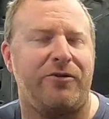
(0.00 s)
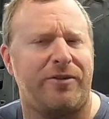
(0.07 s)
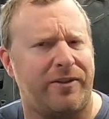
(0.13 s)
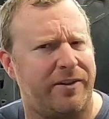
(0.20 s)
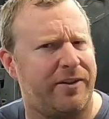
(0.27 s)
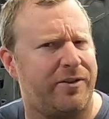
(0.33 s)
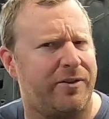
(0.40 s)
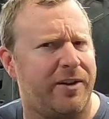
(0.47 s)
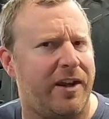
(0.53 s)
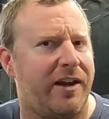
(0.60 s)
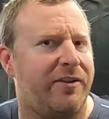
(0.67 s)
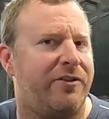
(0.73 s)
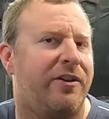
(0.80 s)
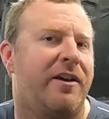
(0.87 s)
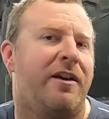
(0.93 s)
or a
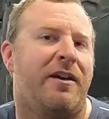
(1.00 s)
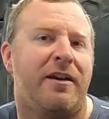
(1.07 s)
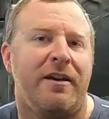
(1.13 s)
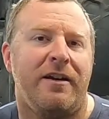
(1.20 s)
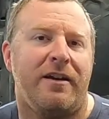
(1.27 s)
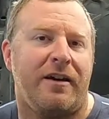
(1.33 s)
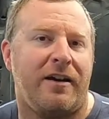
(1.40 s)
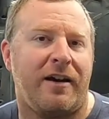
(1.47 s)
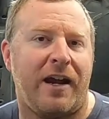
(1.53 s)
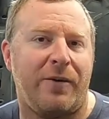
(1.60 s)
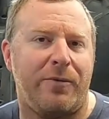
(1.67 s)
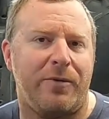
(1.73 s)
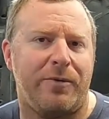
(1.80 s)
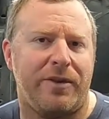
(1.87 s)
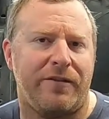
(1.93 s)
0-gauge. I
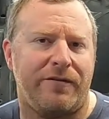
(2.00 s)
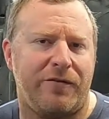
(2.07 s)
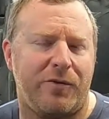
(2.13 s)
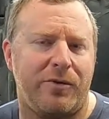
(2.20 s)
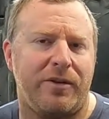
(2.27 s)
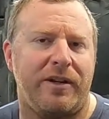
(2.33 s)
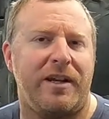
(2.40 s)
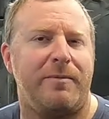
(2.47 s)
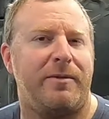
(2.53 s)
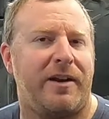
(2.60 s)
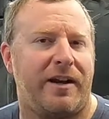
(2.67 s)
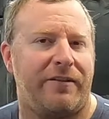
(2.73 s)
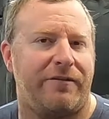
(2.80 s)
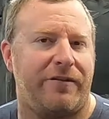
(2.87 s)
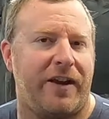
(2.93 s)
went with the 4, keep it
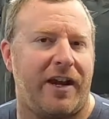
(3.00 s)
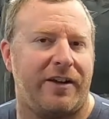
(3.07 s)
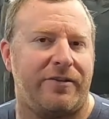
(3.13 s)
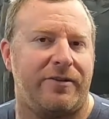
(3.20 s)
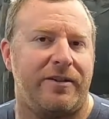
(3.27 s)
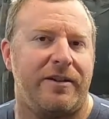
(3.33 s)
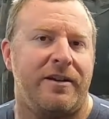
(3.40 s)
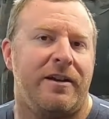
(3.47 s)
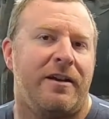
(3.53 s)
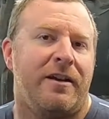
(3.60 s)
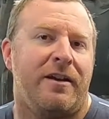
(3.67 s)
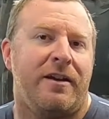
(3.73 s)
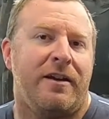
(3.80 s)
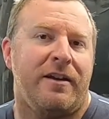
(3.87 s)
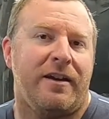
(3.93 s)
kind of factory,
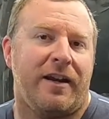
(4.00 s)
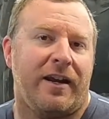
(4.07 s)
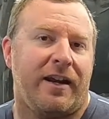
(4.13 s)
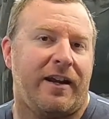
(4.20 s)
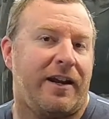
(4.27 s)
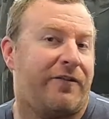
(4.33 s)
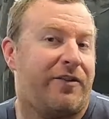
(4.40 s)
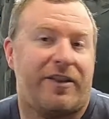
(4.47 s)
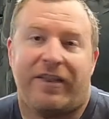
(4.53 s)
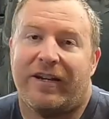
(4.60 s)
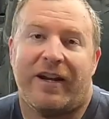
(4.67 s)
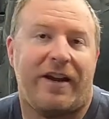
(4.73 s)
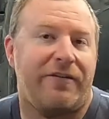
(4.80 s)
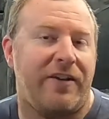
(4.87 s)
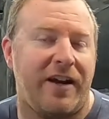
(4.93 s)
and
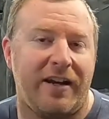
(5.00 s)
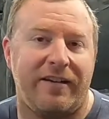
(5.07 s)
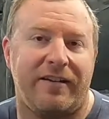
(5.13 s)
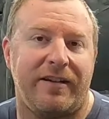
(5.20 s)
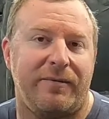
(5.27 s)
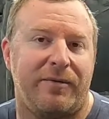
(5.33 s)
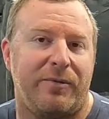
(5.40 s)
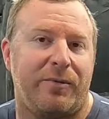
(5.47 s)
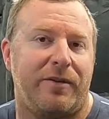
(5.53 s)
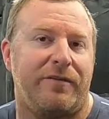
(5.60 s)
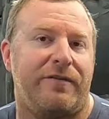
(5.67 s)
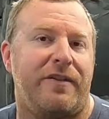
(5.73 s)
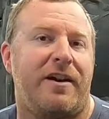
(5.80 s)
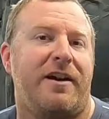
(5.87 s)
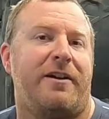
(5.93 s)
everything I've had seems to work
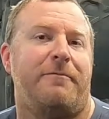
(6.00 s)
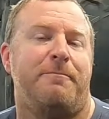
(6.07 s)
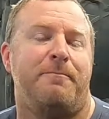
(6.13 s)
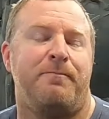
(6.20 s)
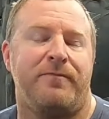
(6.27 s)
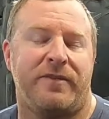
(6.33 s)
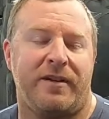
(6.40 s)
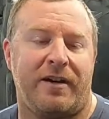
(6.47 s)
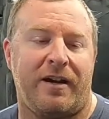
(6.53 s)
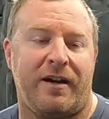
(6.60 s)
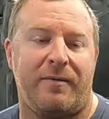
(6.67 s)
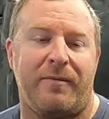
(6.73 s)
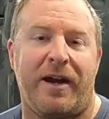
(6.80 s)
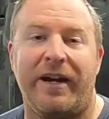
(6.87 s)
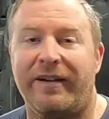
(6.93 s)
fine.
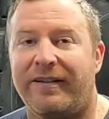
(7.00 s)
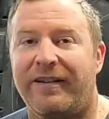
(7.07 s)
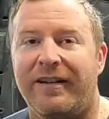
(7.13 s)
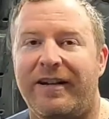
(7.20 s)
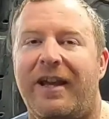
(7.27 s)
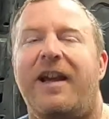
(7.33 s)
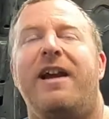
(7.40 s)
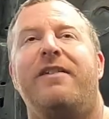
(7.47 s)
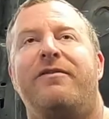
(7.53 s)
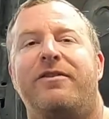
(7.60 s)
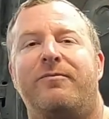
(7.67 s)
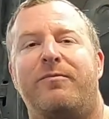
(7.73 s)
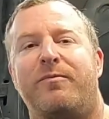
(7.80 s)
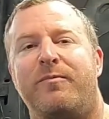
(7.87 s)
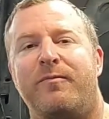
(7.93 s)
I did have
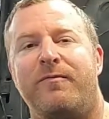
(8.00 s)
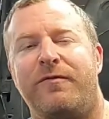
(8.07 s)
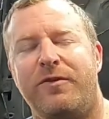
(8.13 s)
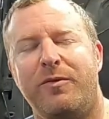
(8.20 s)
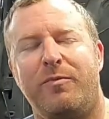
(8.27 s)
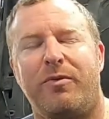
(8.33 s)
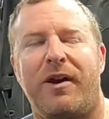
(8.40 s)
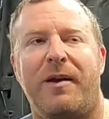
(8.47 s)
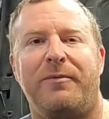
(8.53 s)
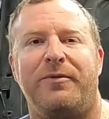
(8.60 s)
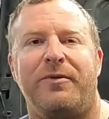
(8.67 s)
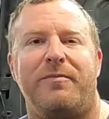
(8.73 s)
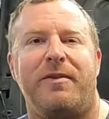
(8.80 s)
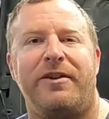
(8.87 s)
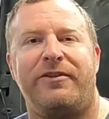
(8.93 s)
a few problems
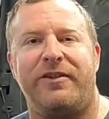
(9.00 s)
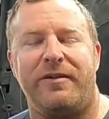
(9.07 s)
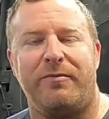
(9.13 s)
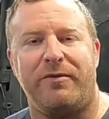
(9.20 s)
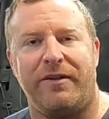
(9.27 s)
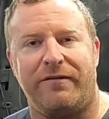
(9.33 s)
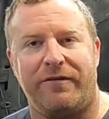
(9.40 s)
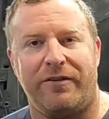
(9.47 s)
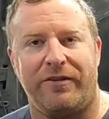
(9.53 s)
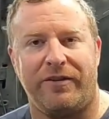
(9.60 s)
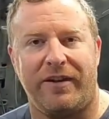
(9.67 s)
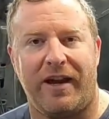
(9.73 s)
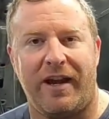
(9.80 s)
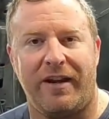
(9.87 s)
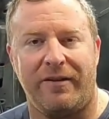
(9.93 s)
with my Jeep when I
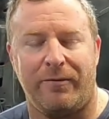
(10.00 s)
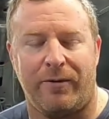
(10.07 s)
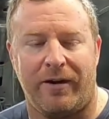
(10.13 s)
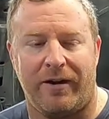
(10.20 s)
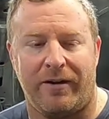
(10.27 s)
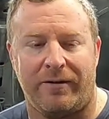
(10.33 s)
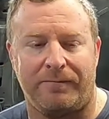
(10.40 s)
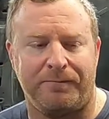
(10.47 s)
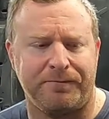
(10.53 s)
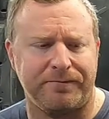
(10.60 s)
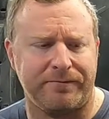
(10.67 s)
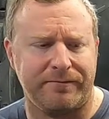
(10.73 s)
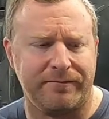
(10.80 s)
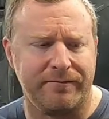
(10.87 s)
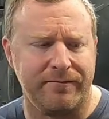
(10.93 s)
first got it, where
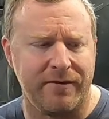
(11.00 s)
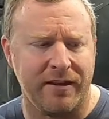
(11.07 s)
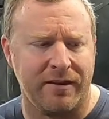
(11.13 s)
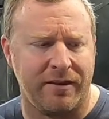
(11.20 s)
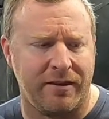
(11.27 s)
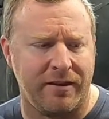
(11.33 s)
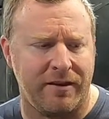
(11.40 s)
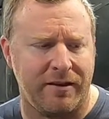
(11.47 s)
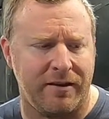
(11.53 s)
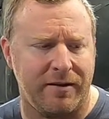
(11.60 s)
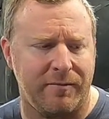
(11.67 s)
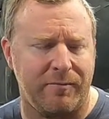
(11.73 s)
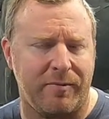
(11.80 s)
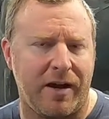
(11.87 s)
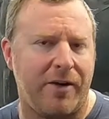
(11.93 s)

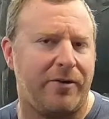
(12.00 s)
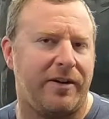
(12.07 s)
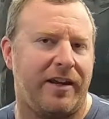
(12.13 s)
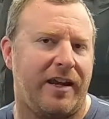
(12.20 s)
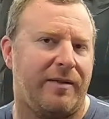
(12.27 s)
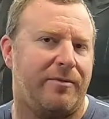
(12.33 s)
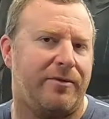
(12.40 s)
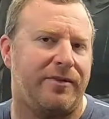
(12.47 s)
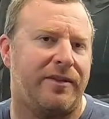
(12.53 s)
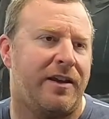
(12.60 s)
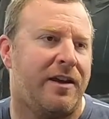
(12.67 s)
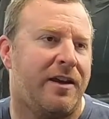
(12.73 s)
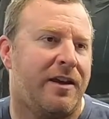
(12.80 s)
the power cables,